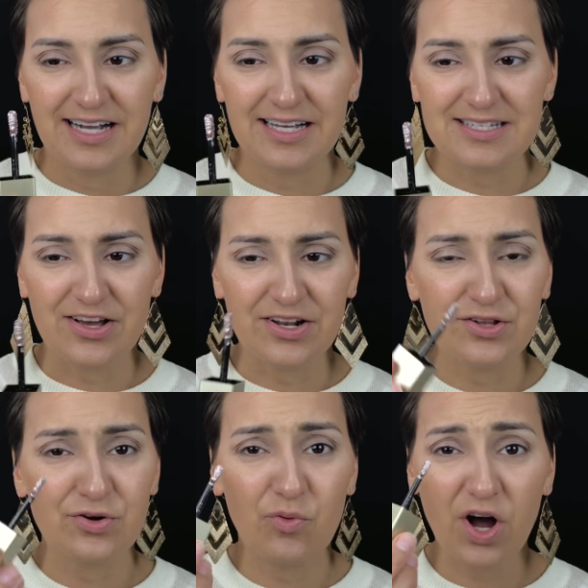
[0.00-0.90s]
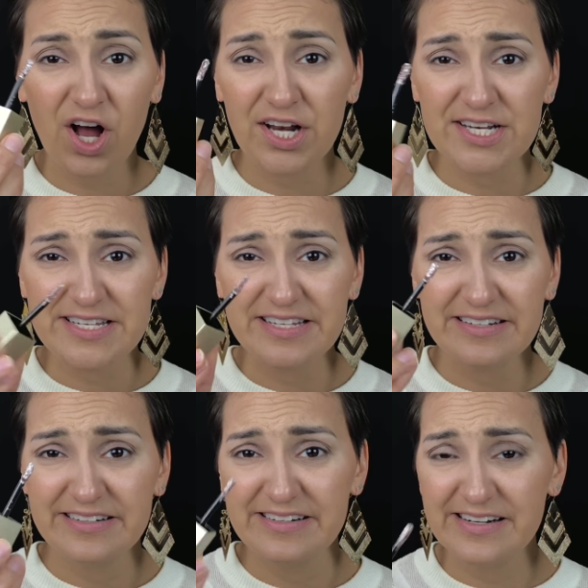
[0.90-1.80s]
It's on a little wand.
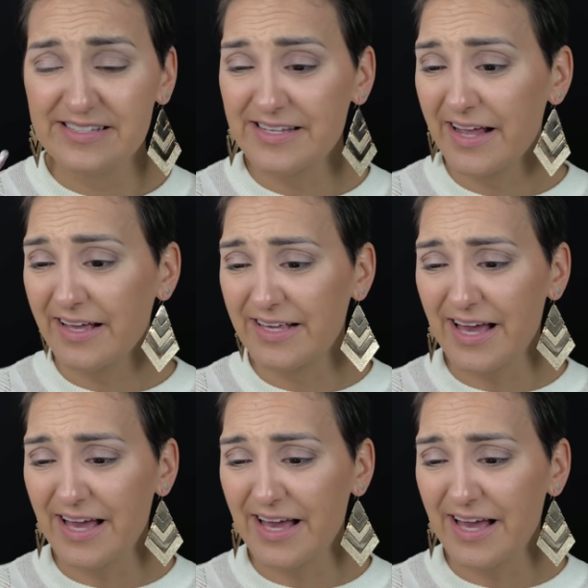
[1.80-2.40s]
It's like,